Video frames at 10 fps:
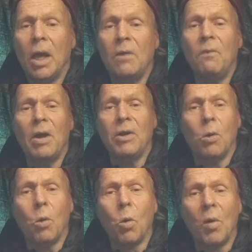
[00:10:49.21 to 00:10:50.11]
and
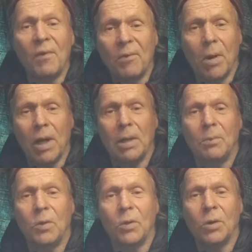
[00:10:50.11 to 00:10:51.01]
very
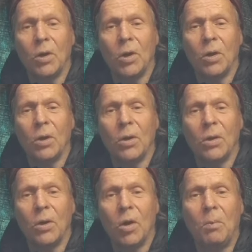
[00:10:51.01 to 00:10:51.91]
overwhelmed
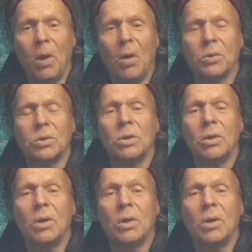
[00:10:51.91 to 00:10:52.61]
about